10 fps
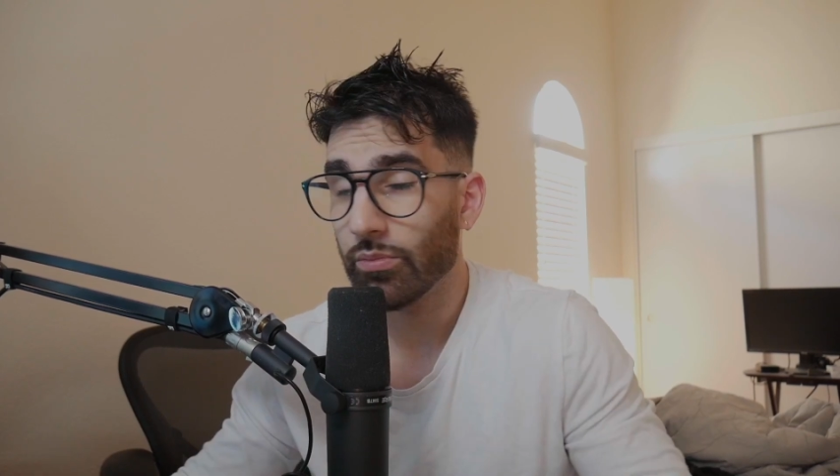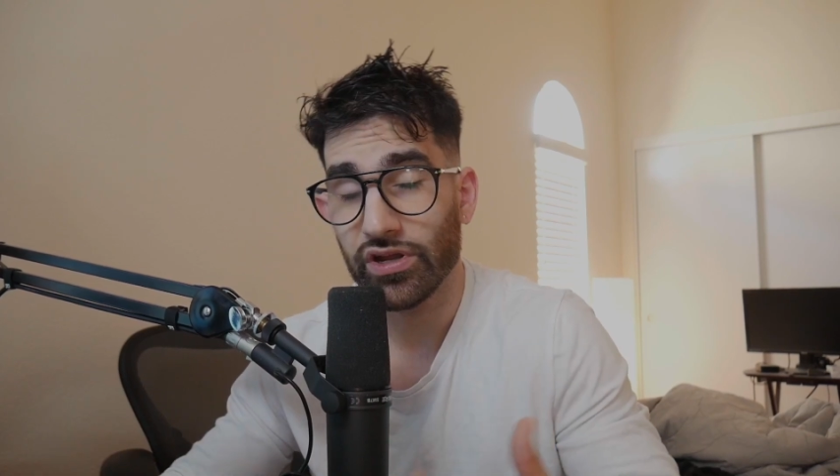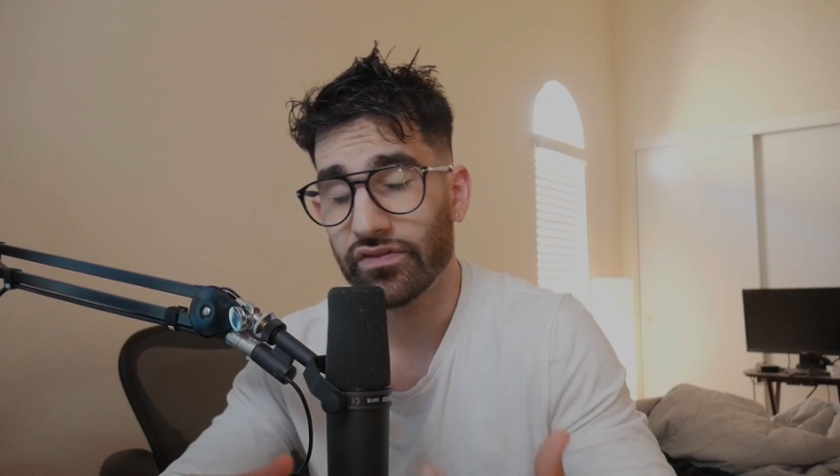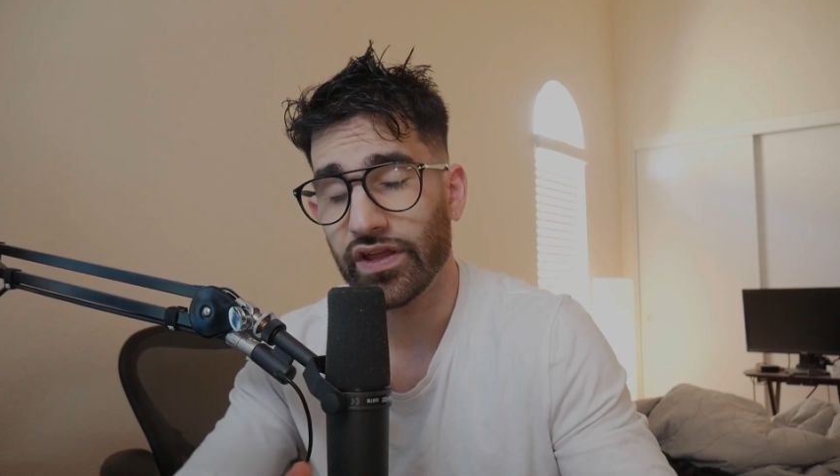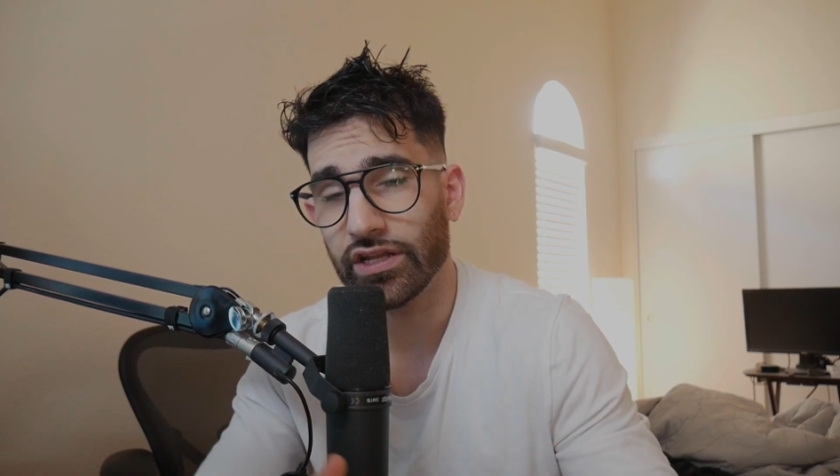
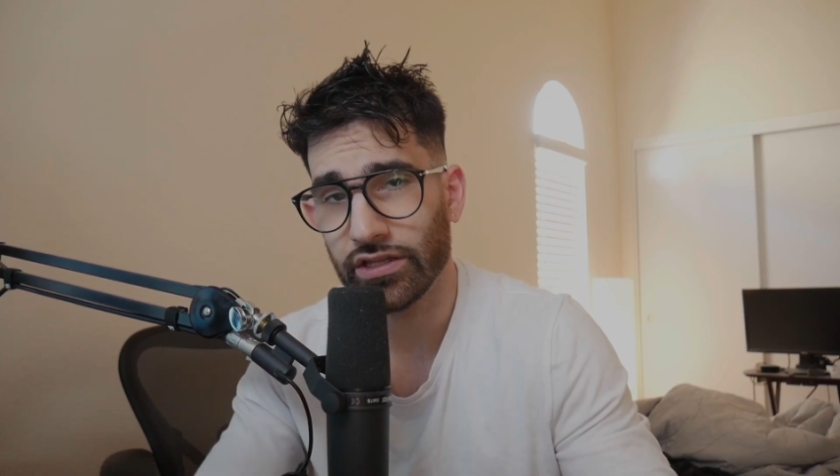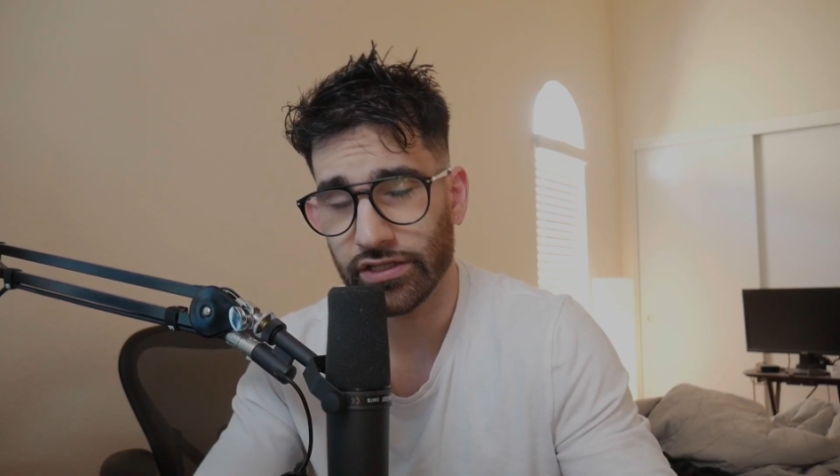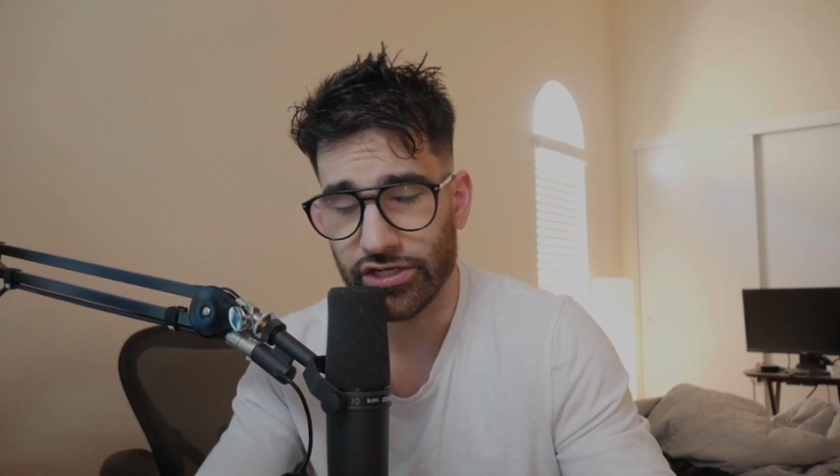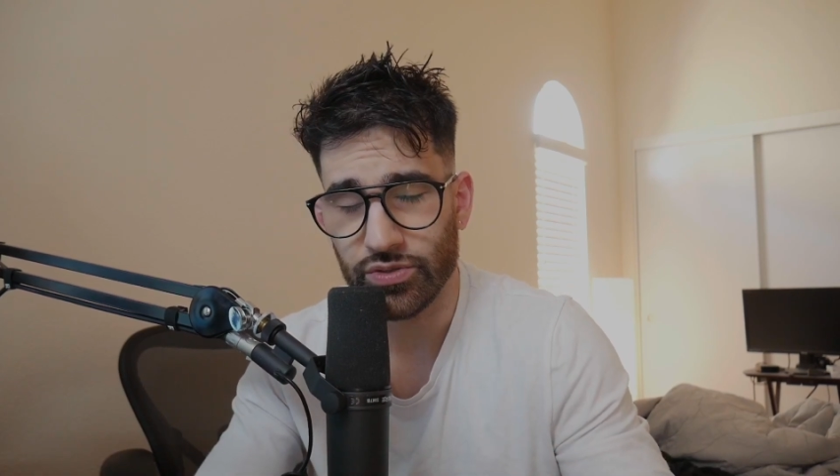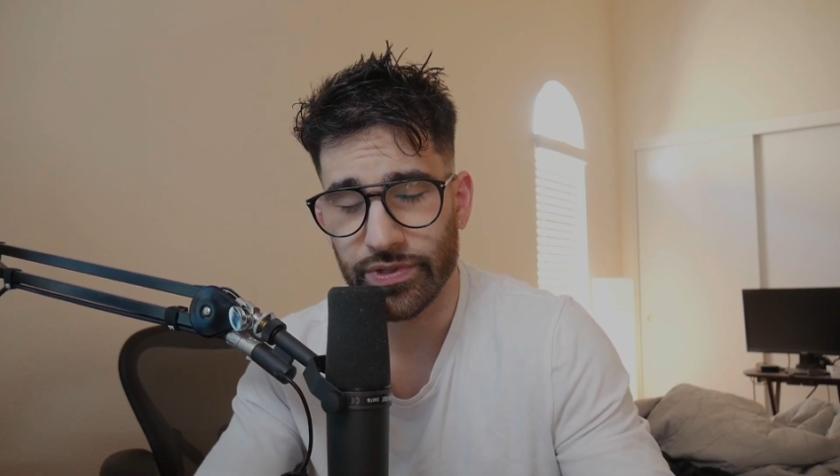But if anything,
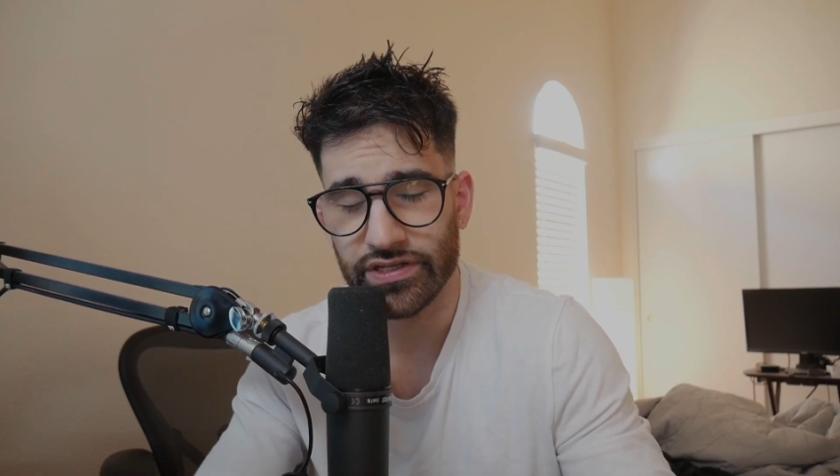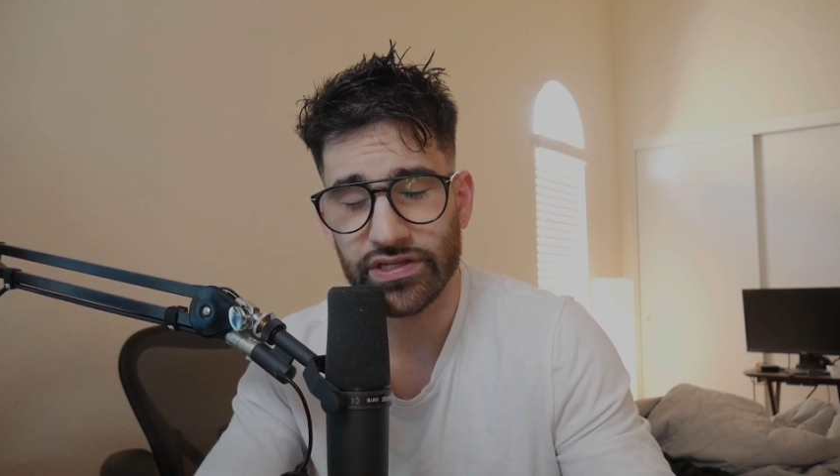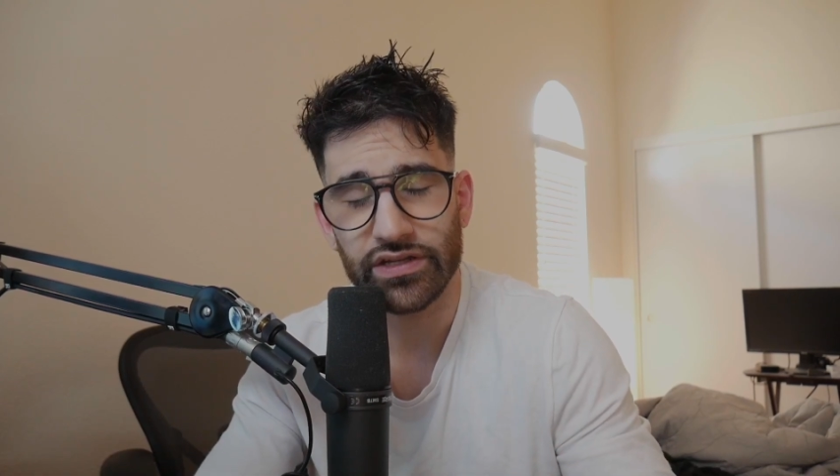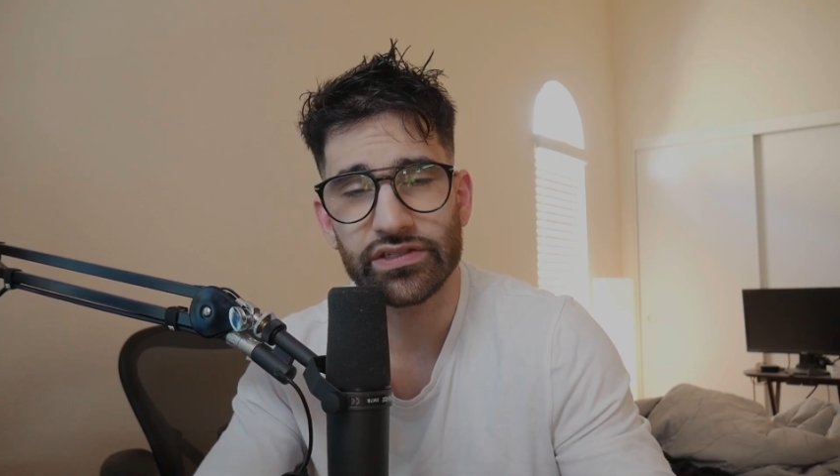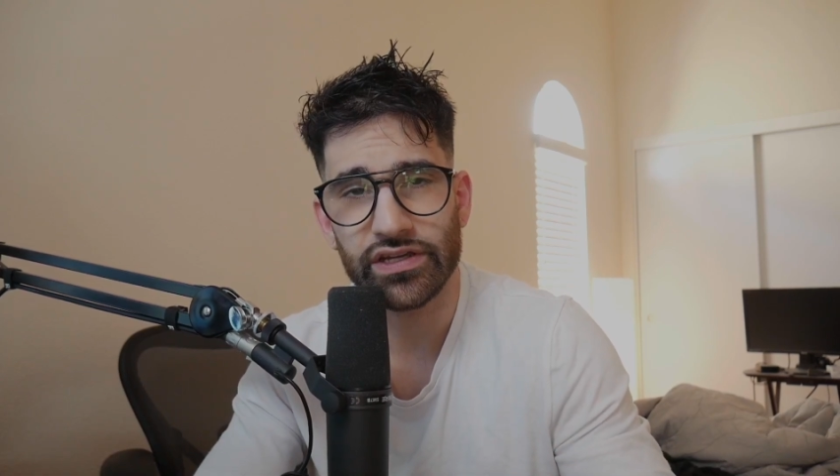that should be a
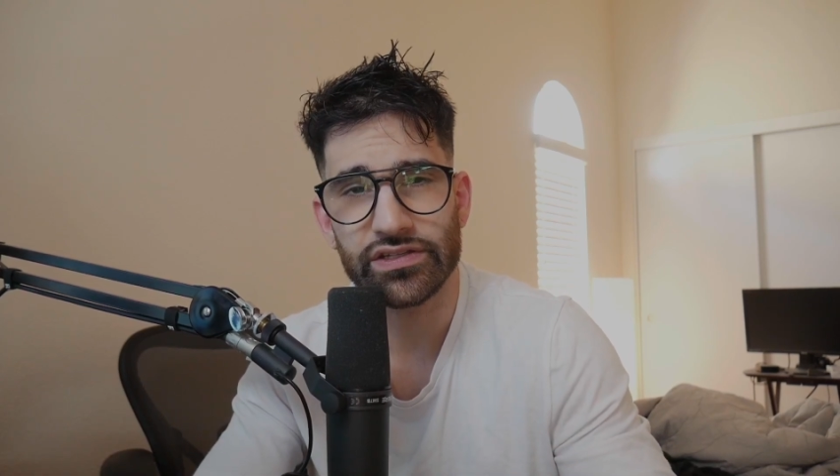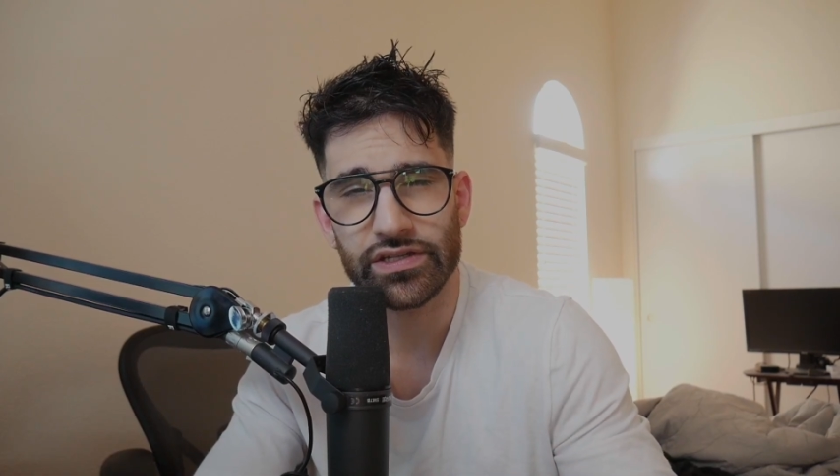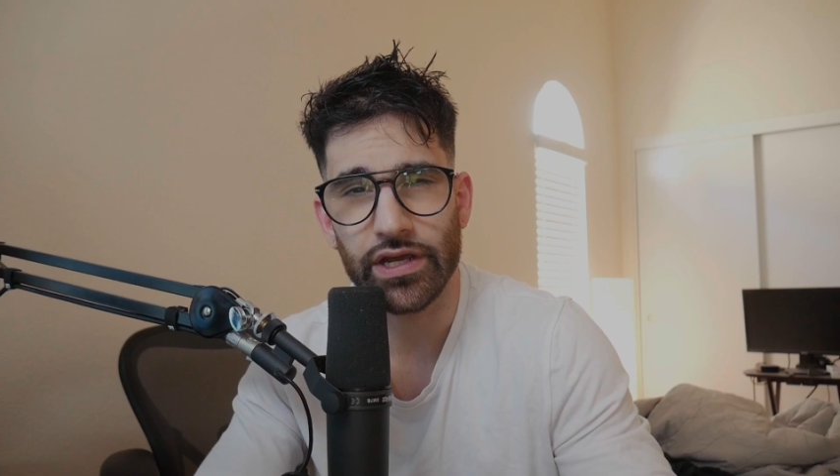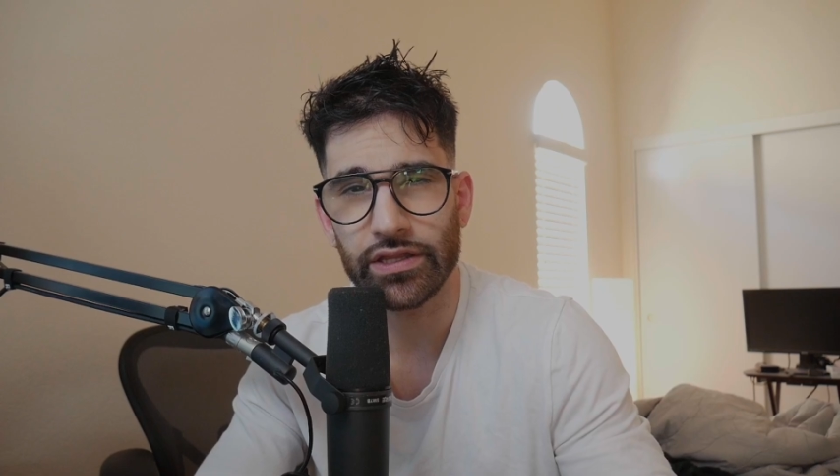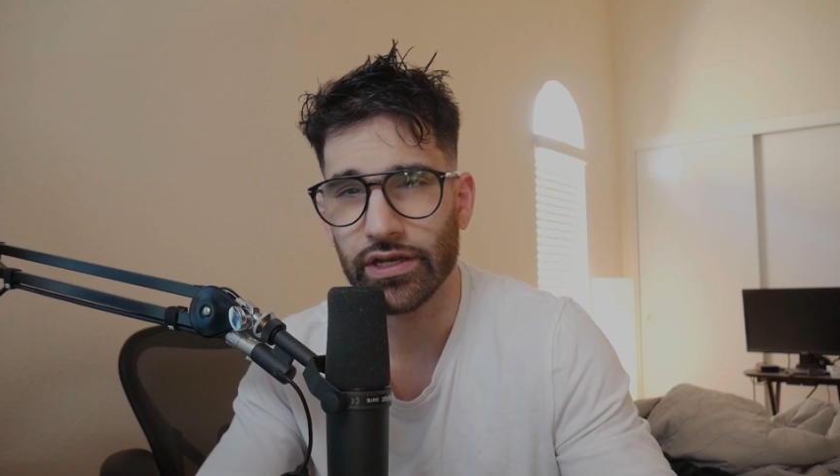telltale sign that